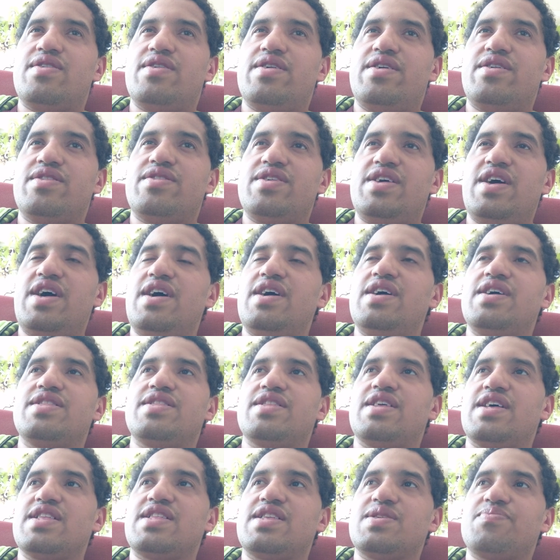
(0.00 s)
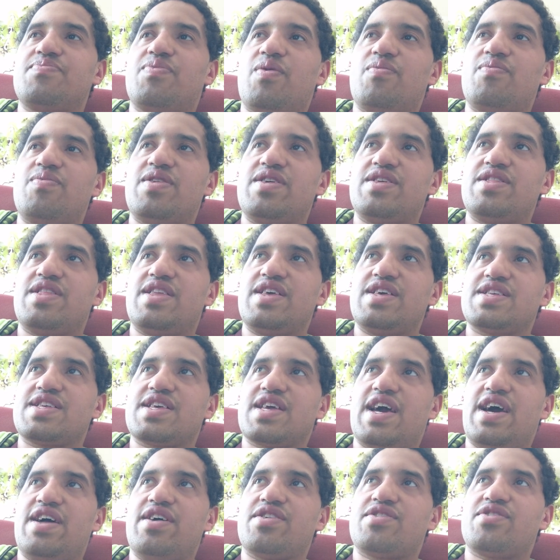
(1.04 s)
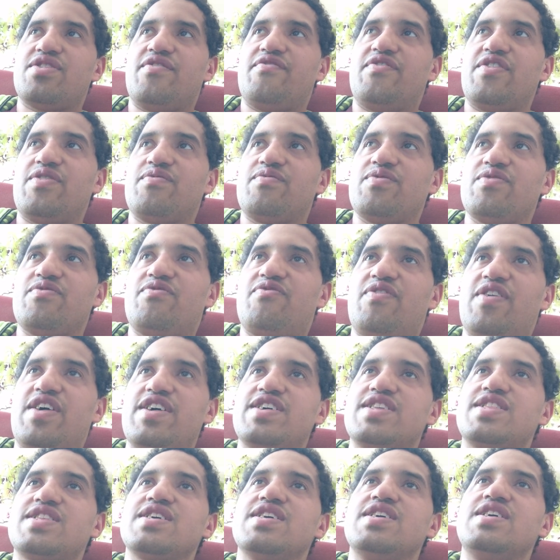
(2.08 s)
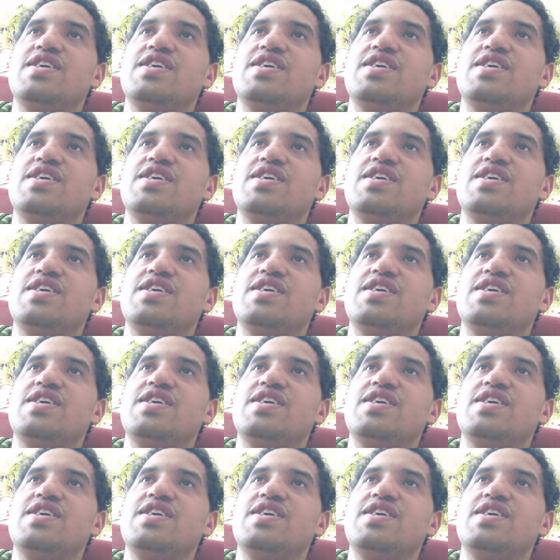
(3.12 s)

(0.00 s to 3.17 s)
and that is probably this character I think will fight.